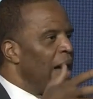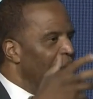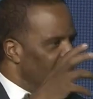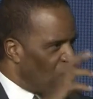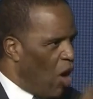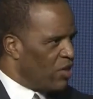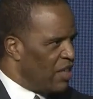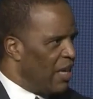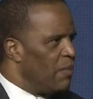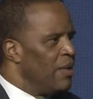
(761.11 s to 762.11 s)
I've talked
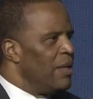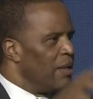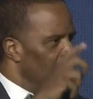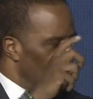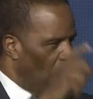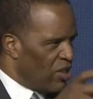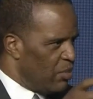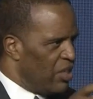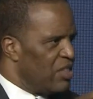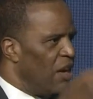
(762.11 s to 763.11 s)
to them, bought
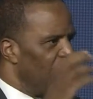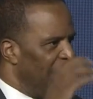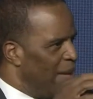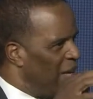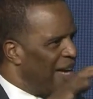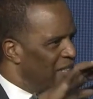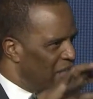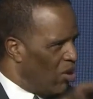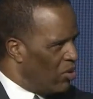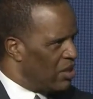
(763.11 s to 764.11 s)
some of their stuff, and hey, you guys
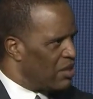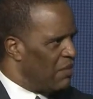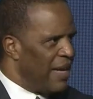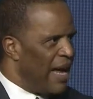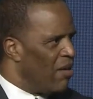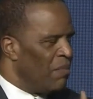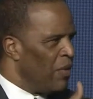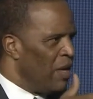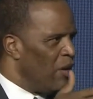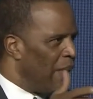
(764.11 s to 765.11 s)
tone this stuff down.
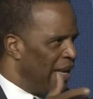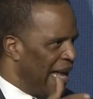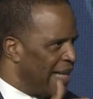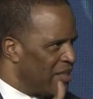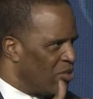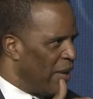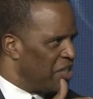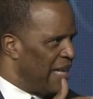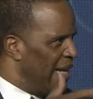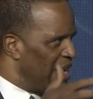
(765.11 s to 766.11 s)
Nobody likes
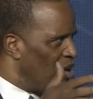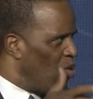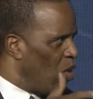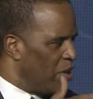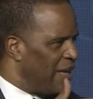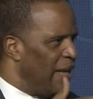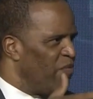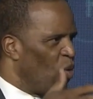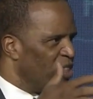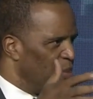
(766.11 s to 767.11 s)
aggression. That's not going to work. You
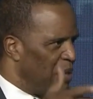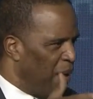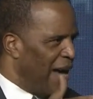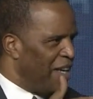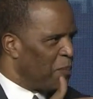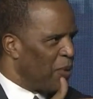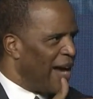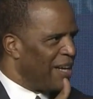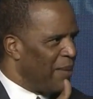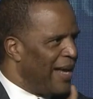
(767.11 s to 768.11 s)
can't force me to buy your
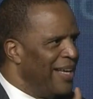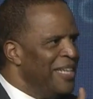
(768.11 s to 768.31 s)
product, man.